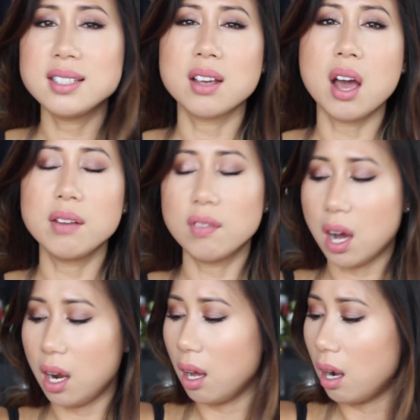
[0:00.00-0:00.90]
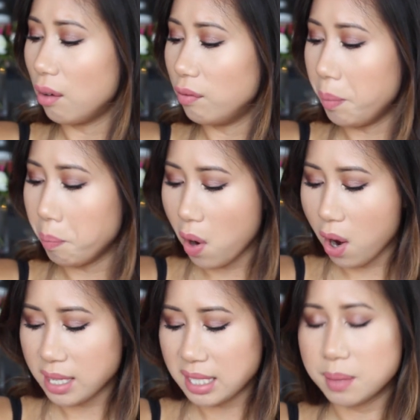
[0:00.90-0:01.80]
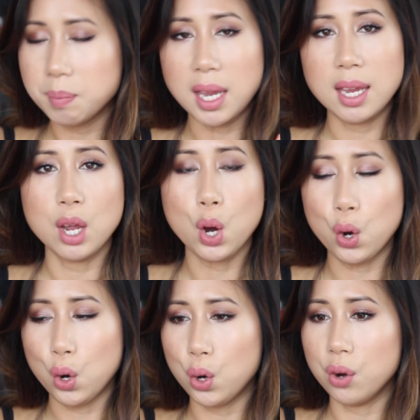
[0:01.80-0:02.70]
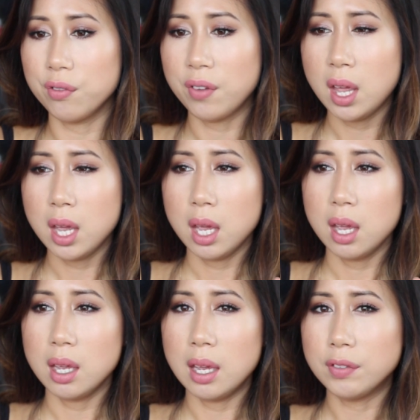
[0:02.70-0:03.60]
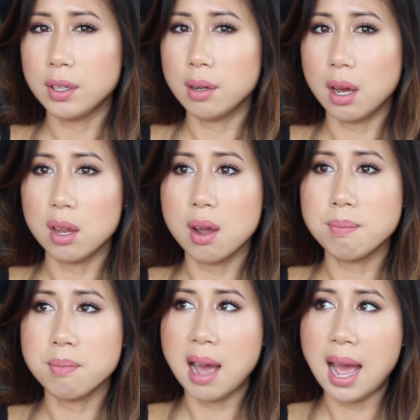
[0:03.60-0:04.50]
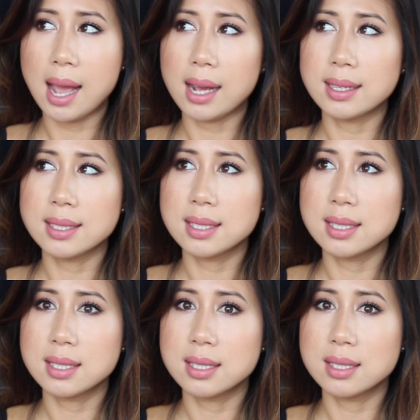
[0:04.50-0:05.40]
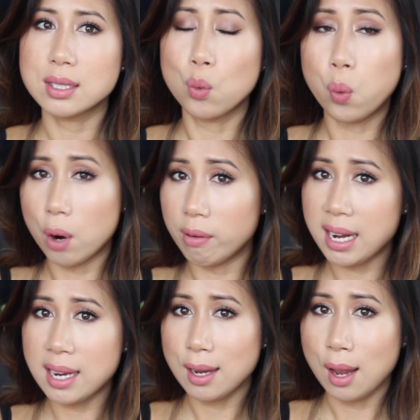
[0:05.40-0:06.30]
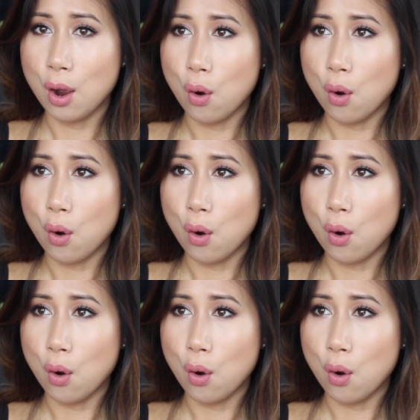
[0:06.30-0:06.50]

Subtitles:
This kind of colour reminds me of, if you know Mac's Quarry